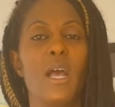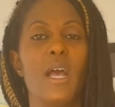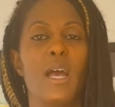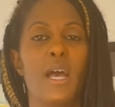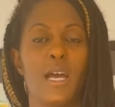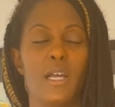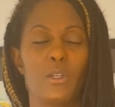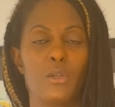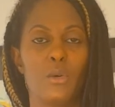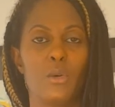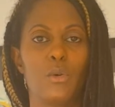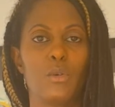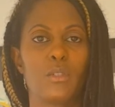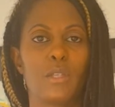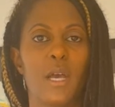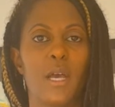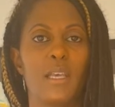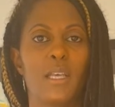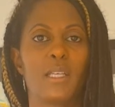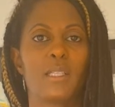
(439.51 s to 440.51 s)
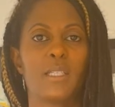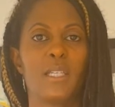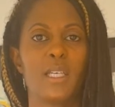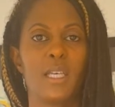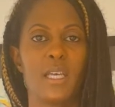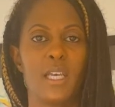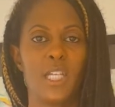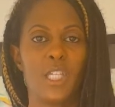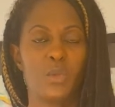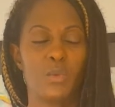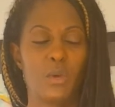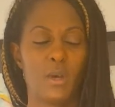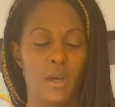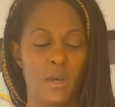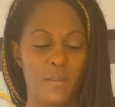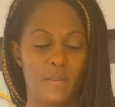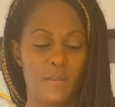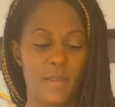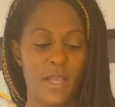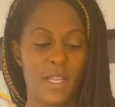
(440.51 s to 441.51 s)
and also how you can stick it into
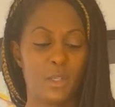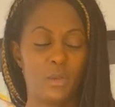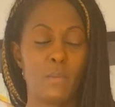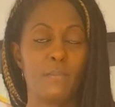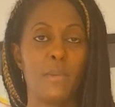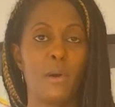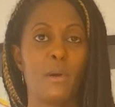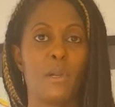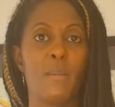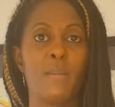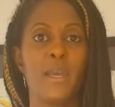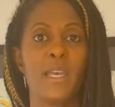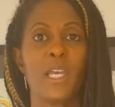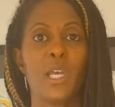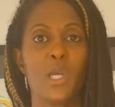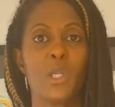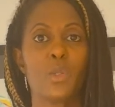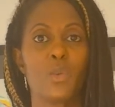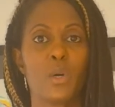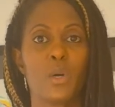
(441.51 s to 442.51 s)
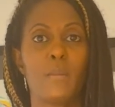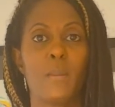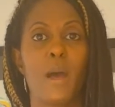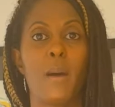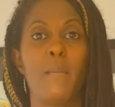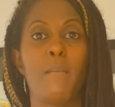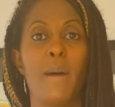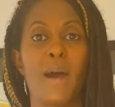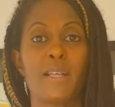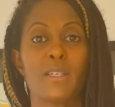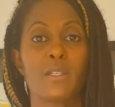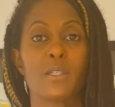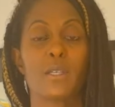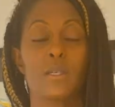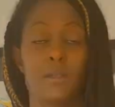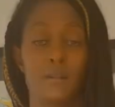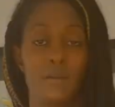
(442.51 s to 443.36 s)
a bowl and make it into a mask.